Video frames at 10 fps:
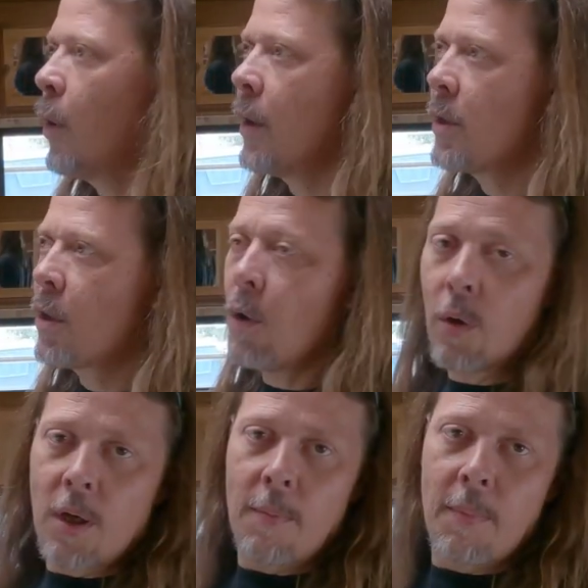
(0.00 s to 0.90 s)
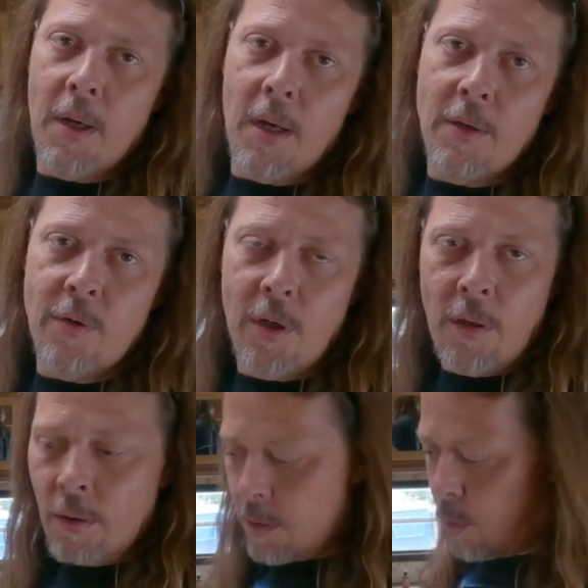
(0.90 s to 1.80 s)
going to go get my
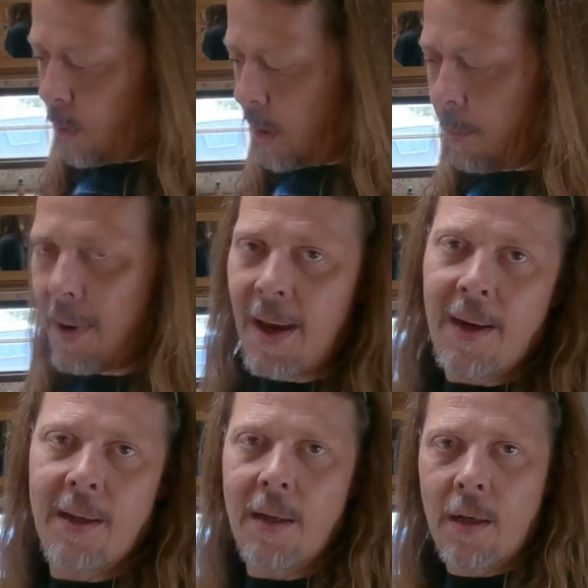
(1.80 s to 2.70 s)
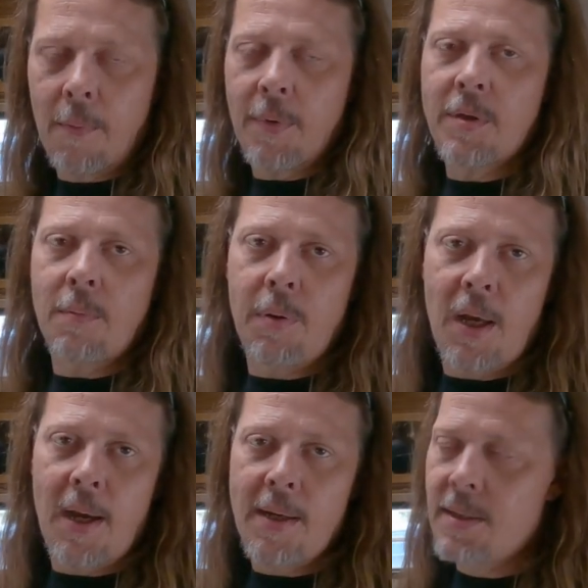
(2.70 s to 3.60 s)
drill, go get a bag, get a couple
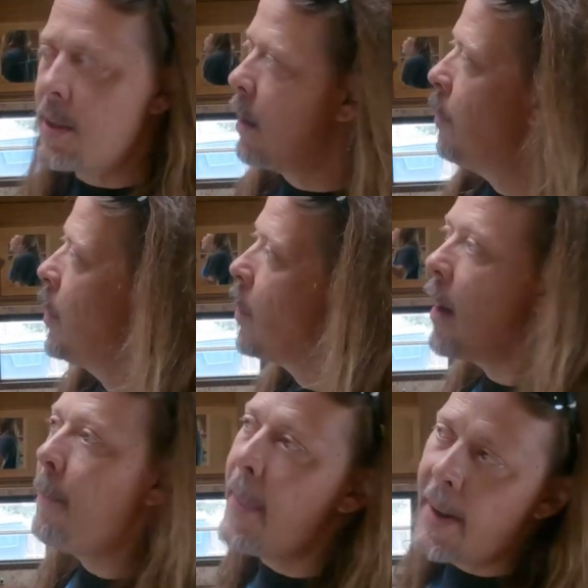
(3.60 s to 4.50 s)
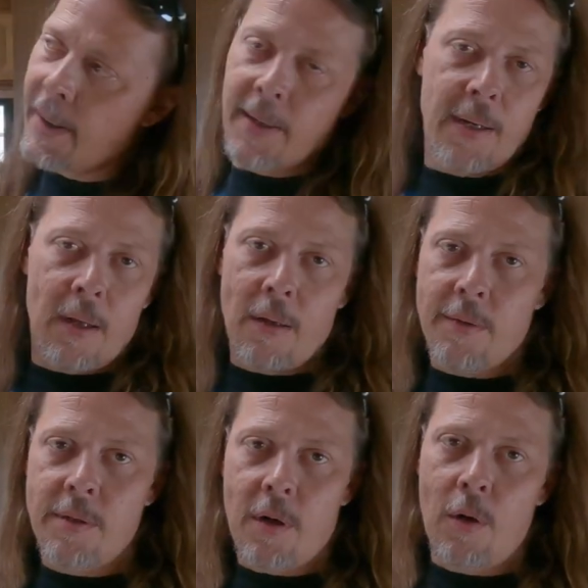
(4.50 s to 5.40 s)
supplies, and I'll be right back, and I'll
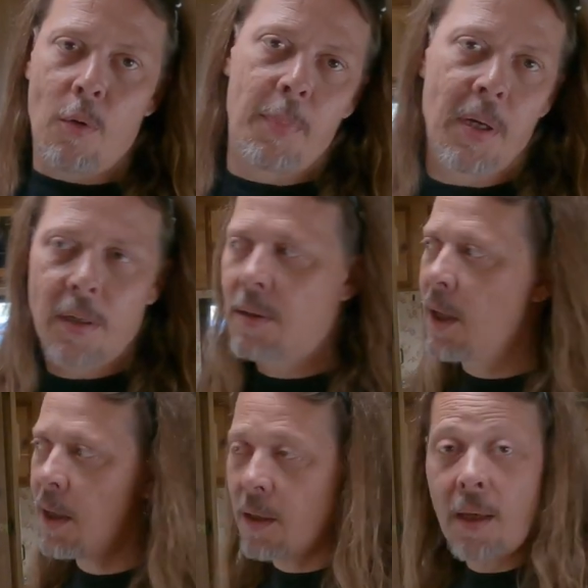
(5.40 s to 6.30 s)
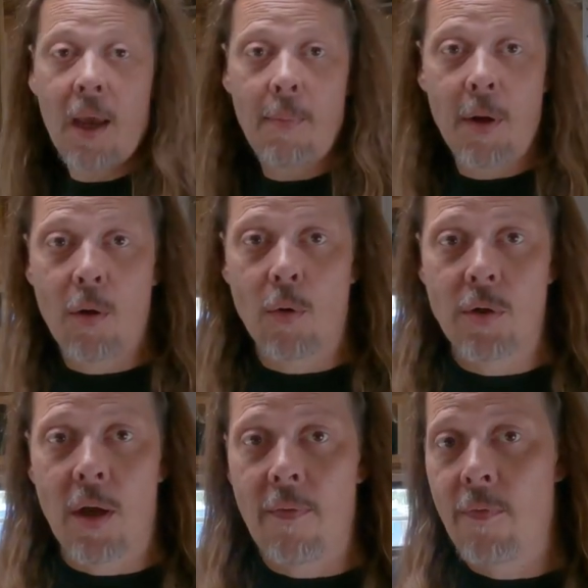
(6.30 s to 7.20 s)
start taking the cabinet
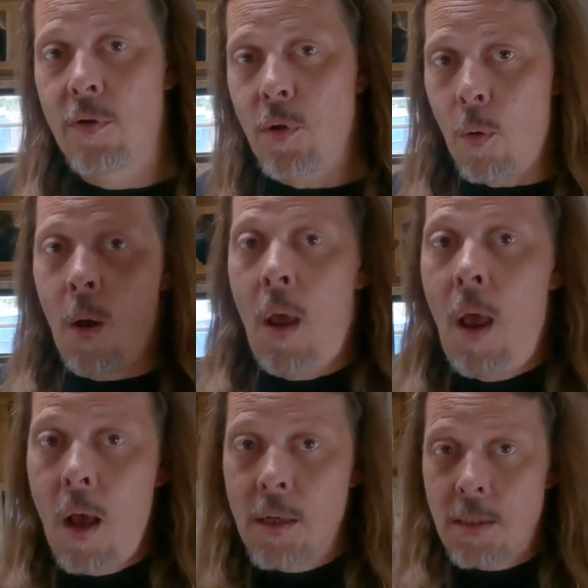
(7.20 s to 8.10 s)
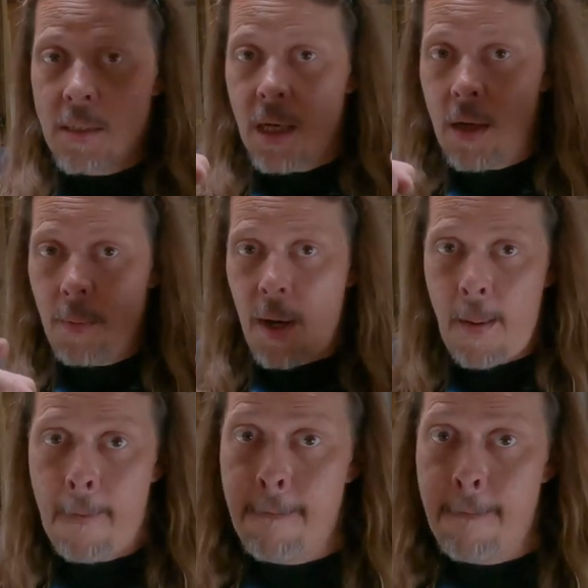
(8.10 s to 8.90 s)
doors off. So see you in a minute.